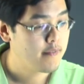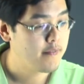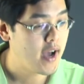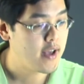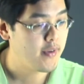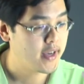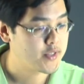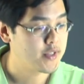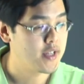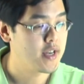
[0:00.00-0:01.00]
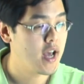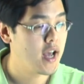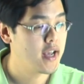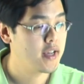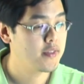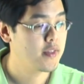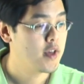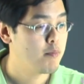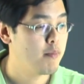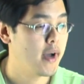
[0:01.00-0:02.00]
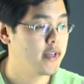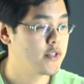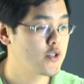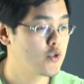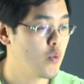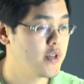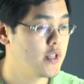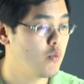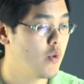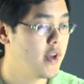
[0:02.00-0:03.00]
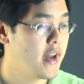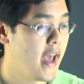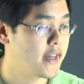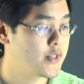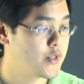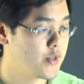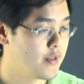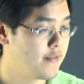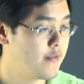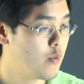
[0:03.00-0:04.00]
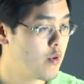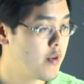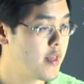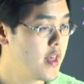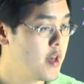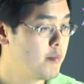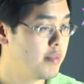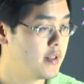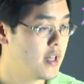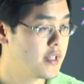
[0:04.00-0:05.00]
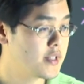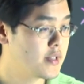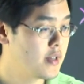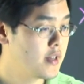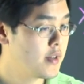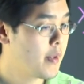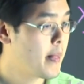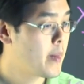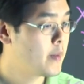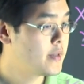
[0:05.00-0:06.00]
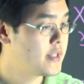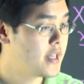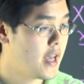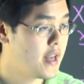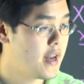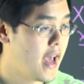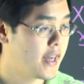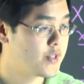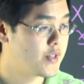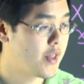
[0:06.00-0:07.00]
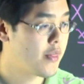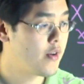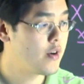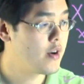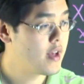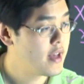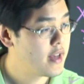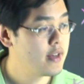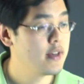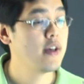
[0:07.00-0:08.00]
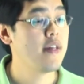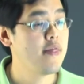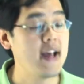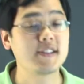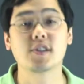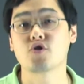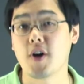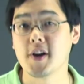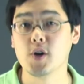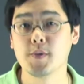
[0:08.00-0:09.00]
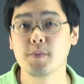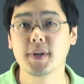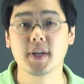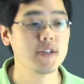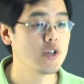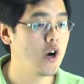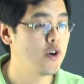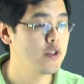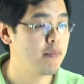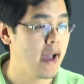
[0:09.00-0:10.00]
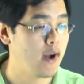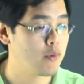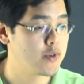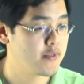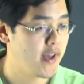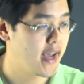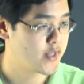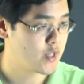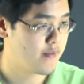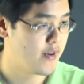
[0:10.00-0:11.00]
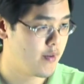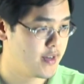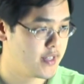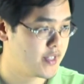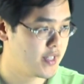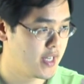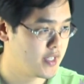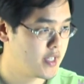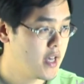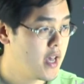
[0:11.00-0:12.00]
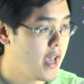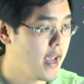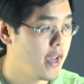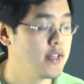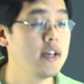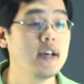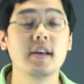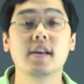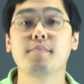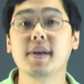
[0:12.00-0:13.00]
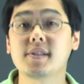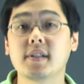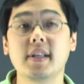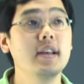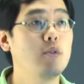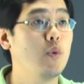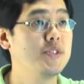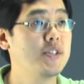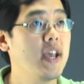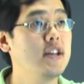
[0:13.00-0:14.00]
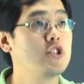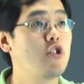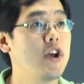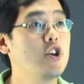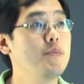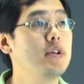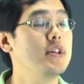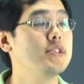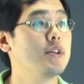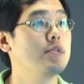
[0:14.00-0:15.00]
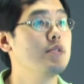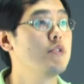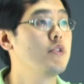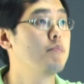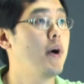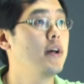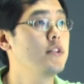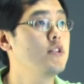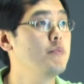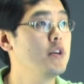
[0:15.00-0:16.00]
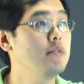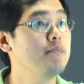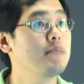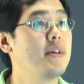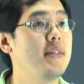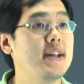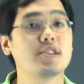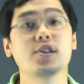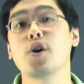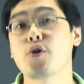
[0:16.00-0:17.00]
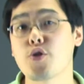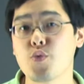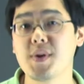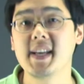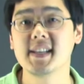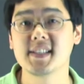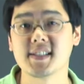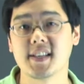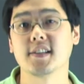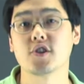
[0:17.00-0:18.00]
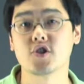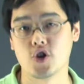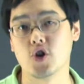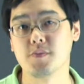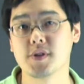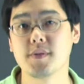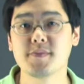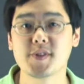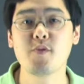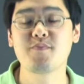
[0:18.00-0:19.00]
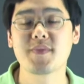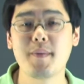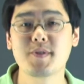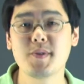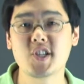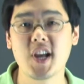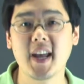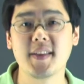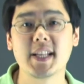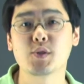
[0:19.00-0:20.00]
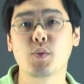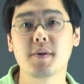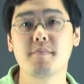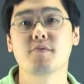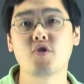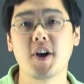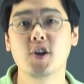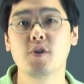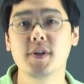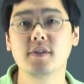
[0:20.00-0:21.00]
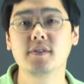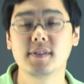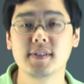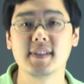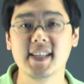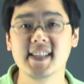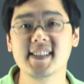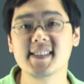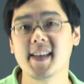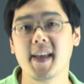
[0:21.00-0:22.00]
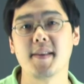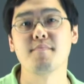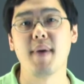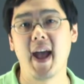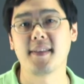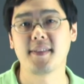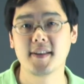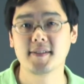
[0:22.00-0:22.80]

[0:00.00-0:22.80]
5x to the 9th minus 21x to the 4th plus 10x to the 3rd, that's a trinomial because all the powers of x are very distinct. And basically, once again, a trinomial is a polynomial that's three distinct terms. So I'm Jimmy Chang, and that's what a trinomial is in math.